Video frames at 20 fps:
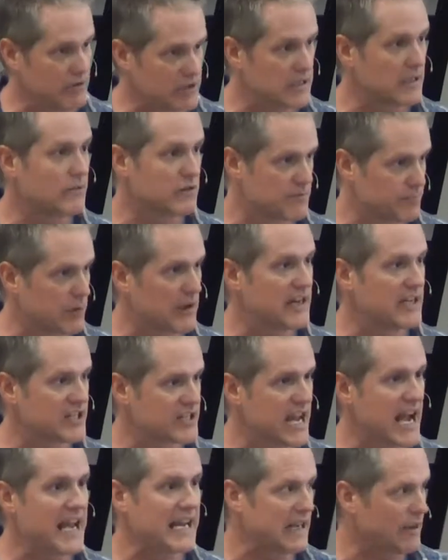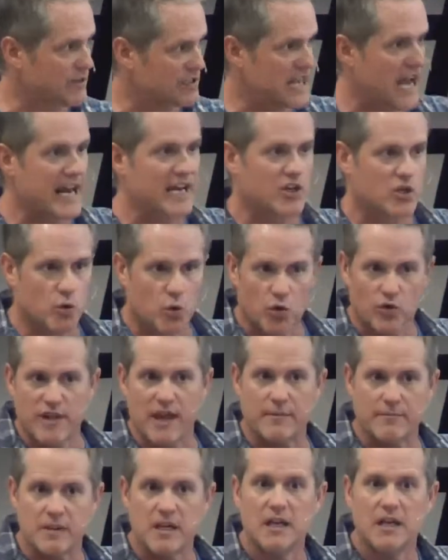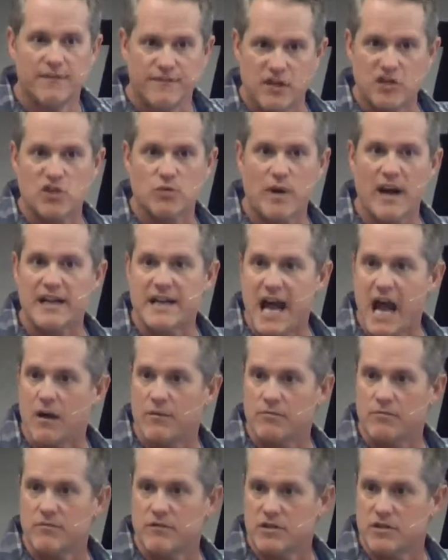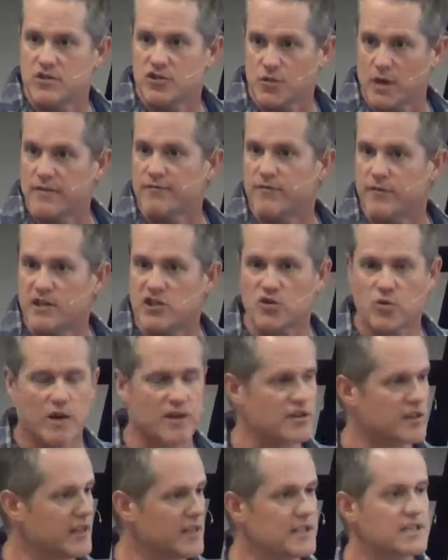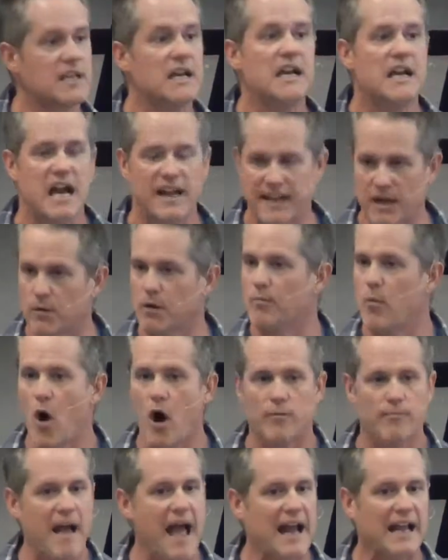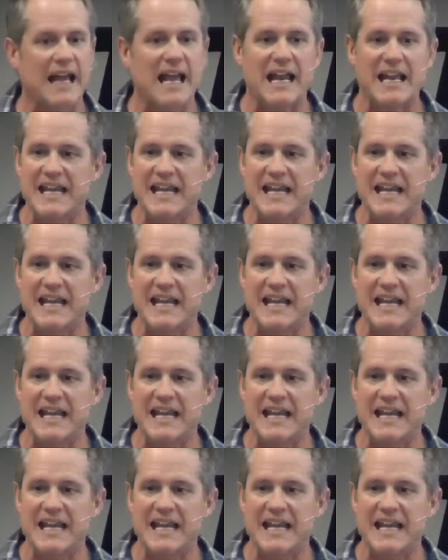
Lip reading: It was pretty exciting. It was kind of cool. Them fishing right down stream from these grizzlies, and they would walk back.